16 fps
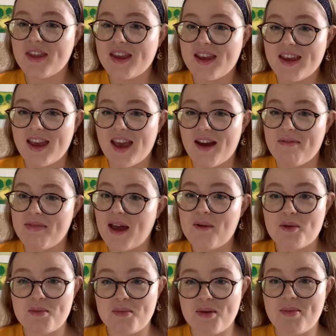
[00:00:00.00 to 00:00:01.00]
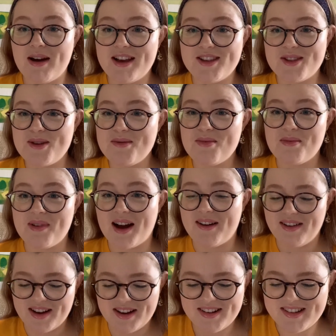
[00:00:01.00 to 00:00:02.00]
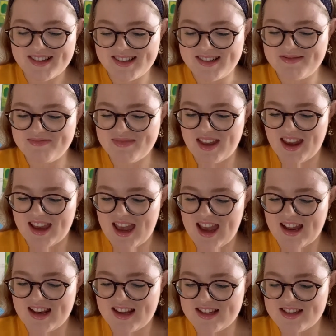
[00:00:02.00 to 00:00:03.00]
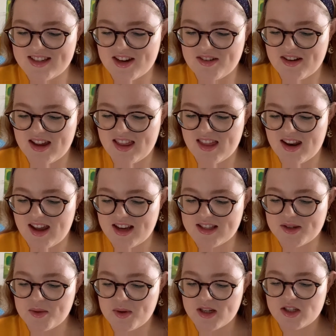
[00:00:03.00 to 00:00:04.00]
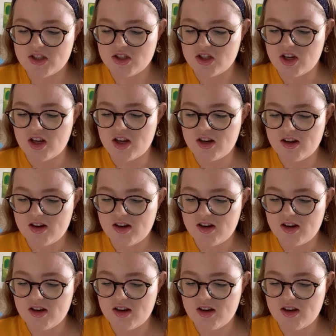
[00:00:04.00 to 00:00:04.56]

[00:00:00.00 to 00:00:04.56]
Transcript: Yeah, that would be my superpower. Okay, let's generate the next question.